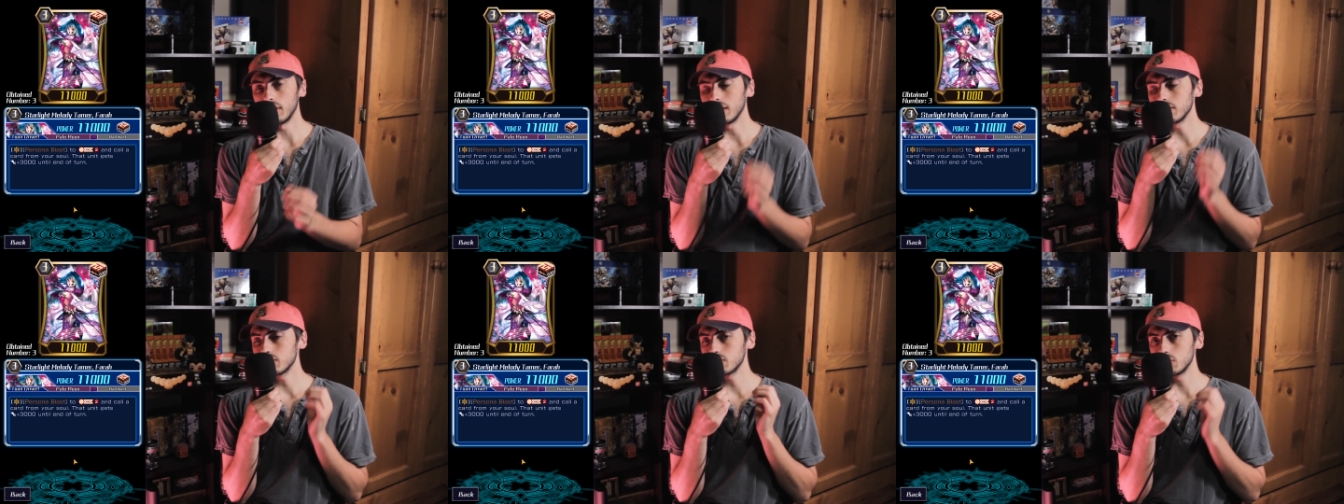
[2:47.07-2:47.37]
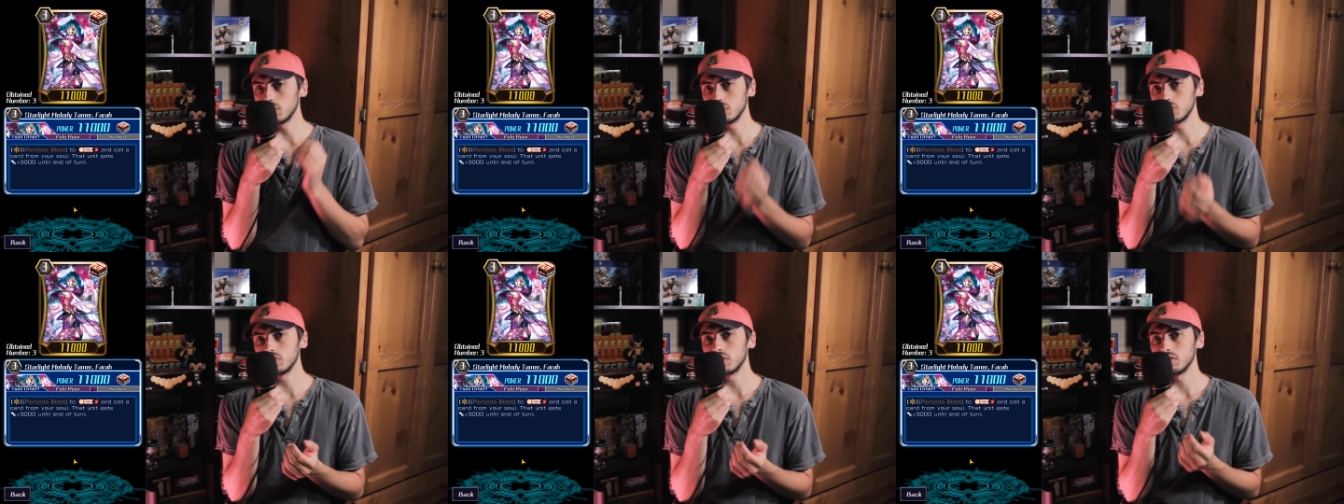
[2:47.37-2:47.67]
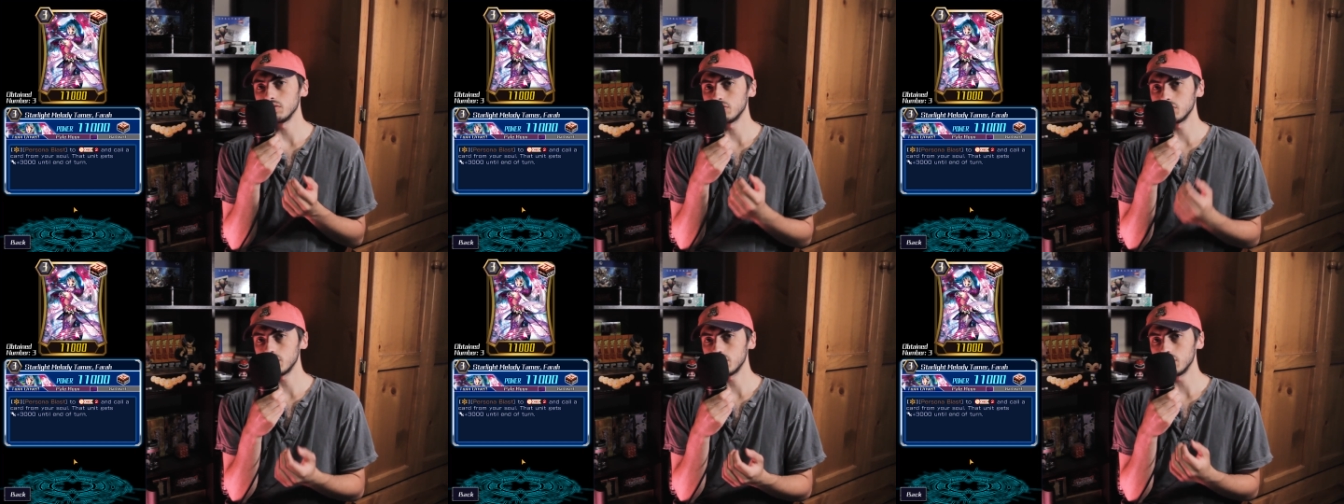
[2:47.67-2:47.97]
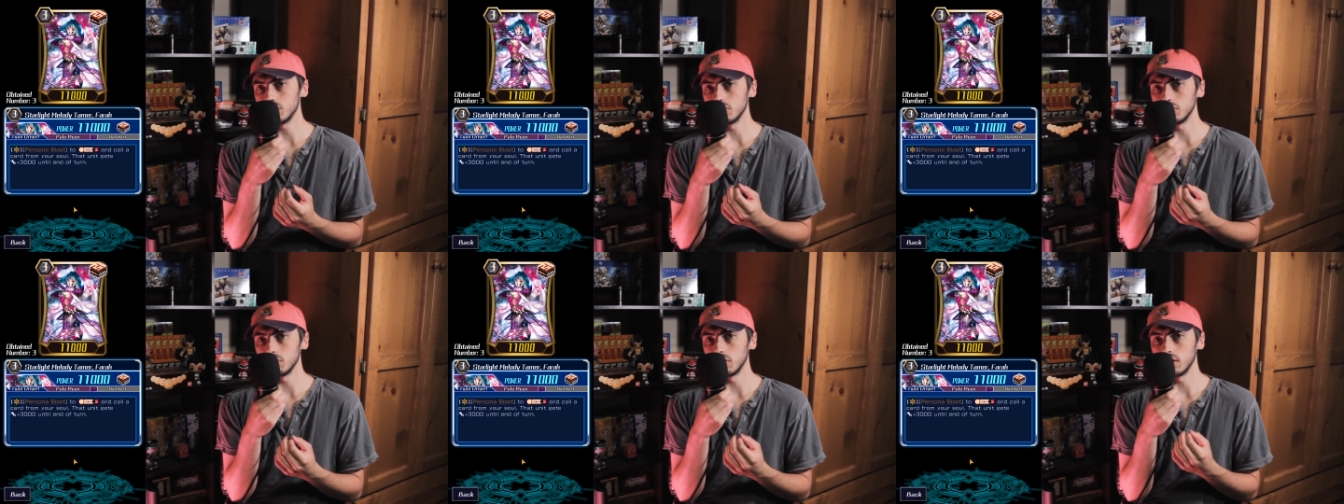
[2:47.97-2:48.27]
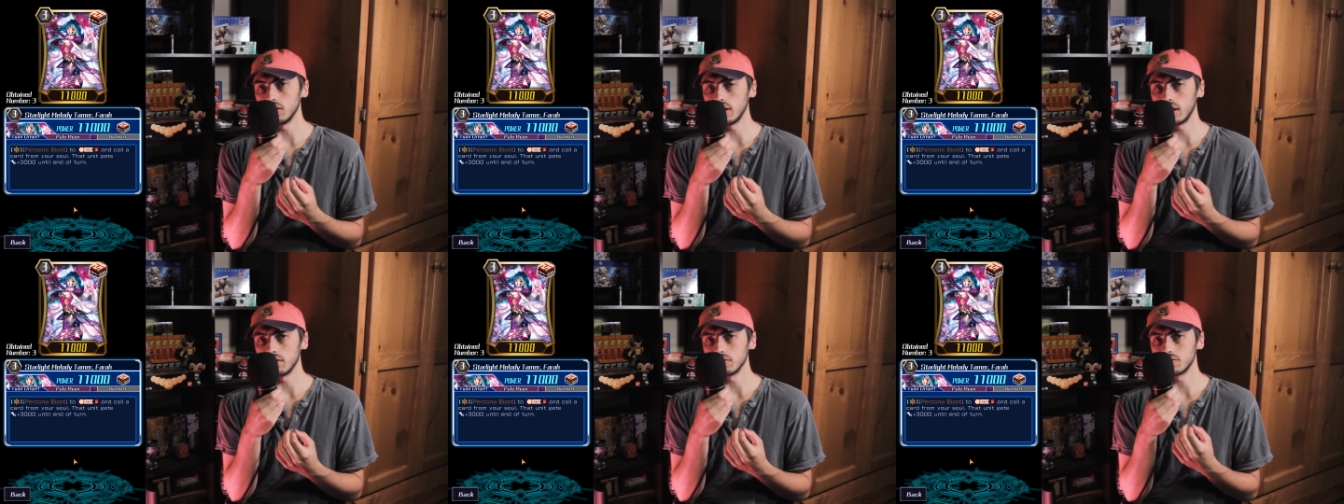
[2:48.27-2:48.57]
That Soul Charge 2
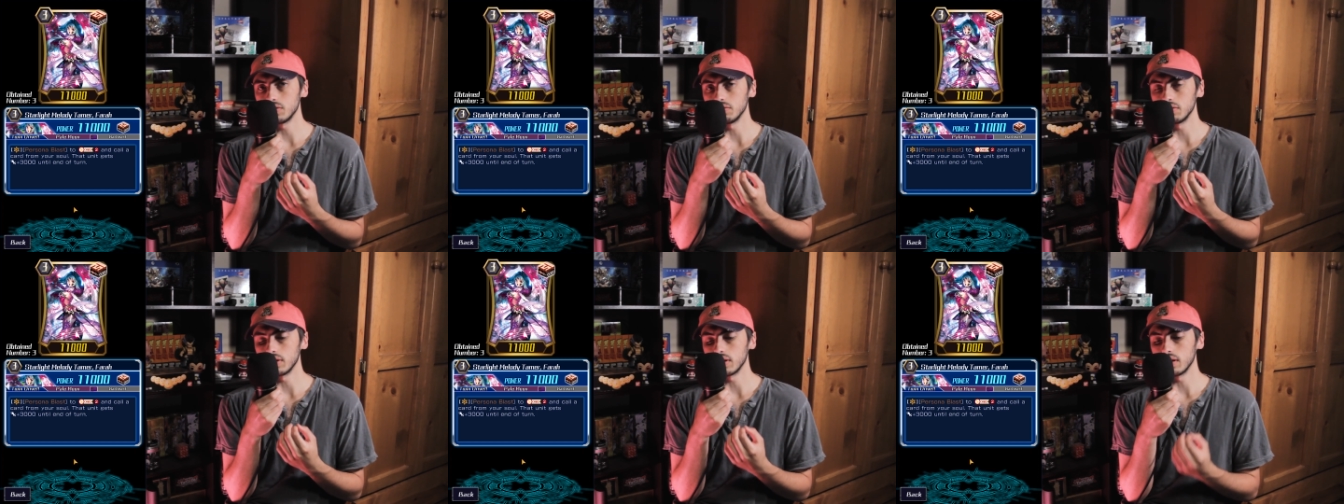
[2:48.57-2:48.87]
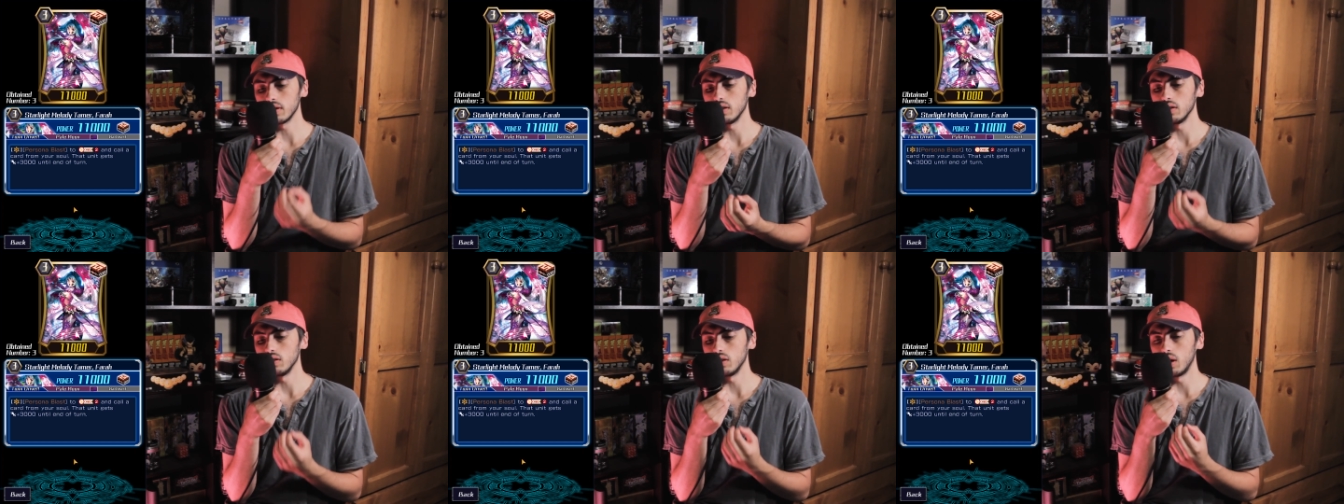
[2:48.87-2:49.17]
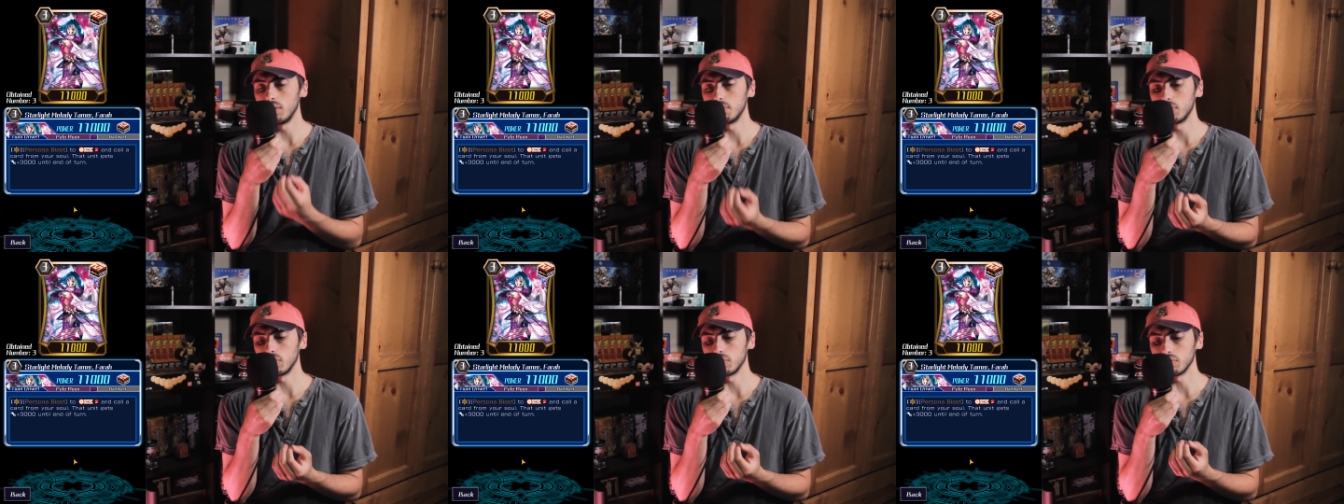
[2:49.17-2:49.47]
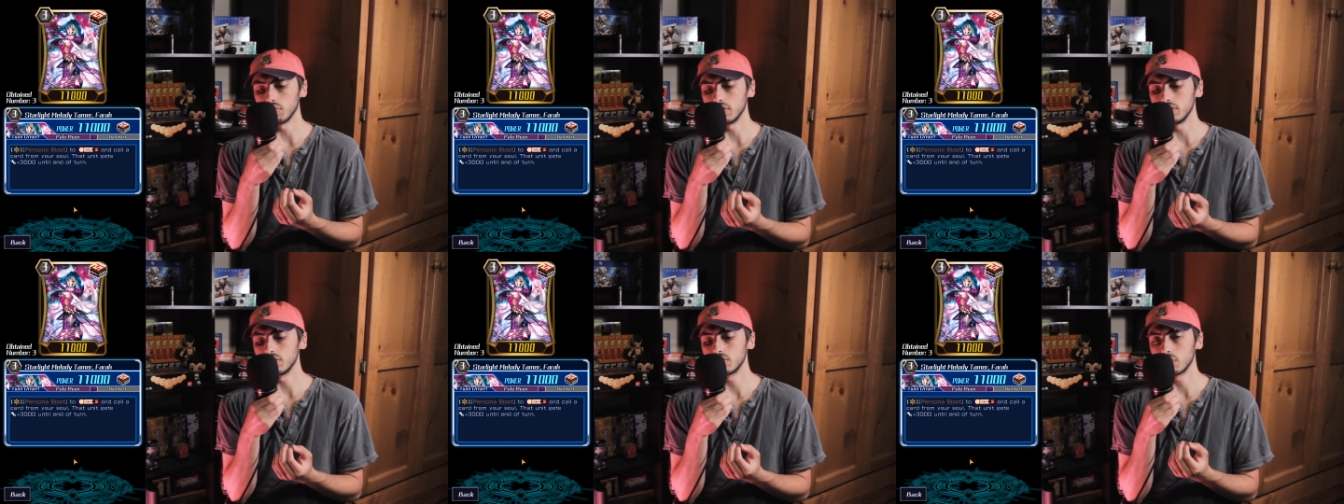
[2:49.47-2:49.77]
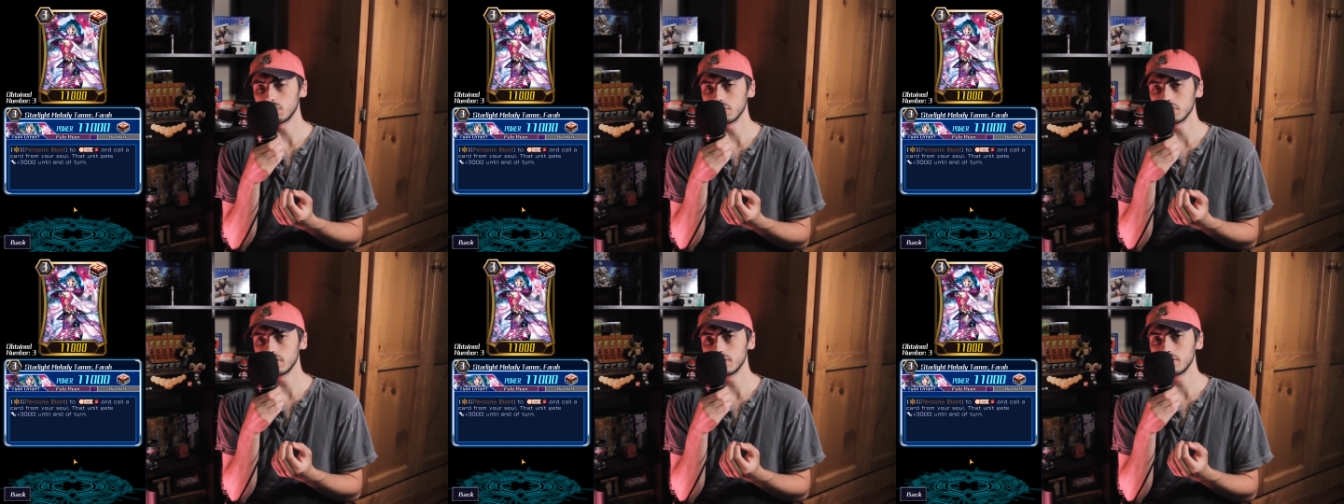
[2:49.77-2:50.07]
allows you to get a lot more
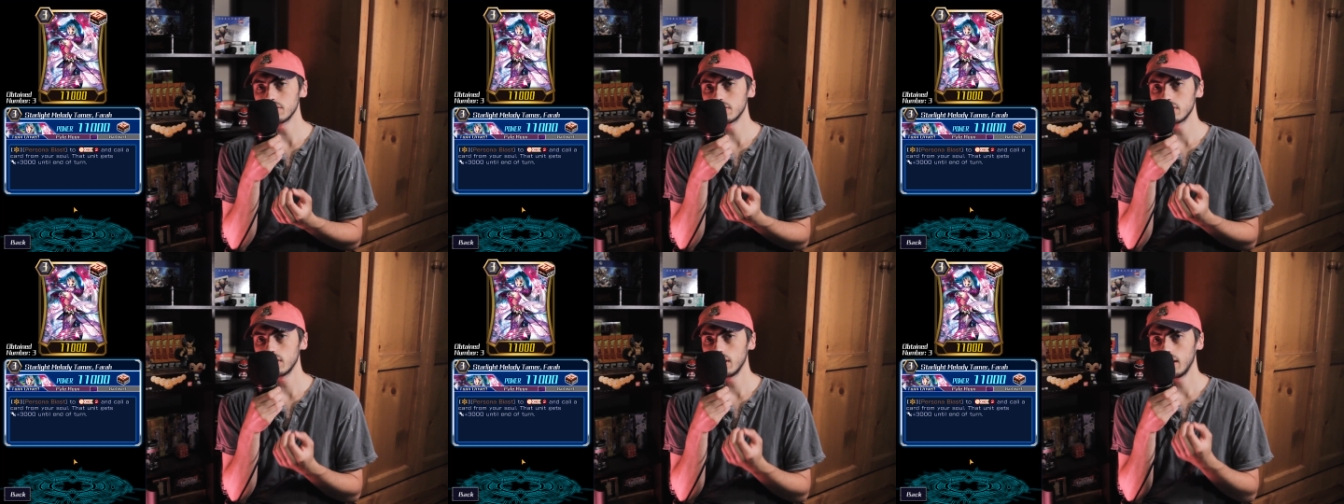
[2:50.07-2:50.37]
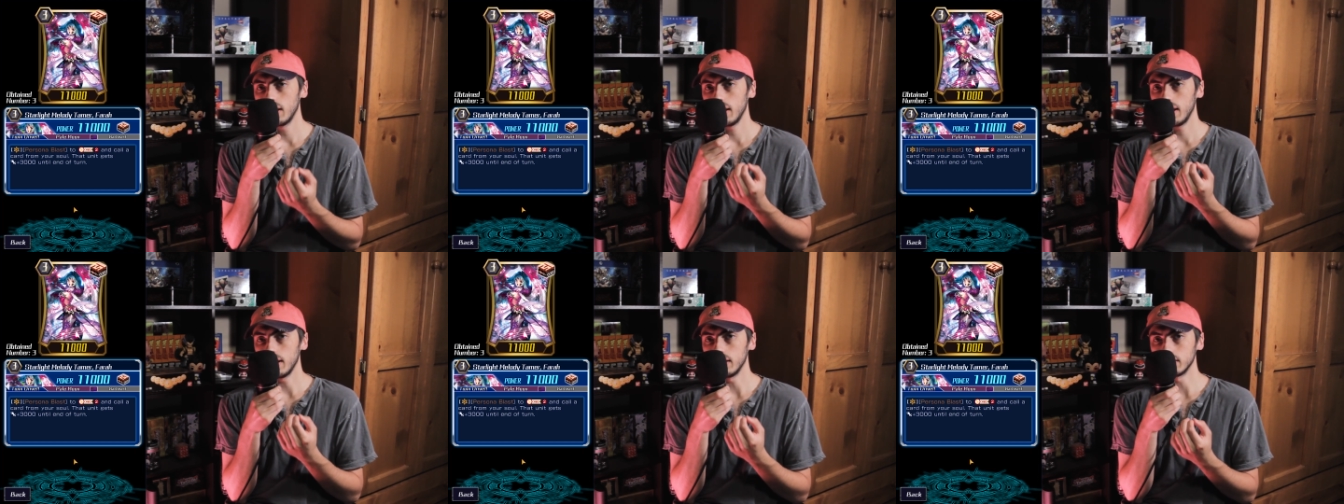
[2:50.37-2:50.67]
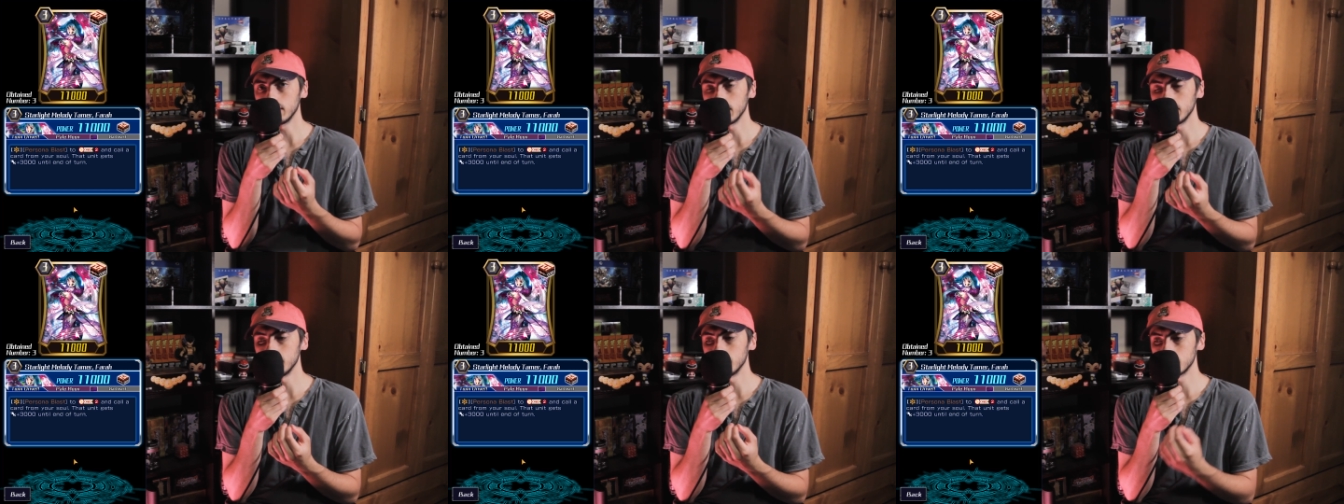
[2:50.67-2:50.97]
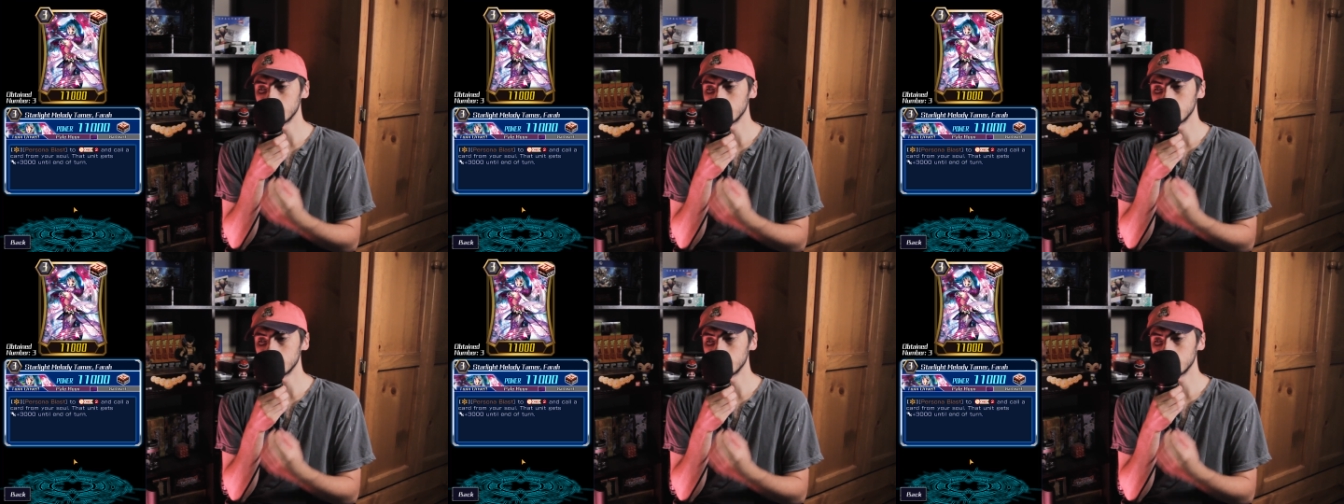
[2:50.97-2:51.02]
resources and give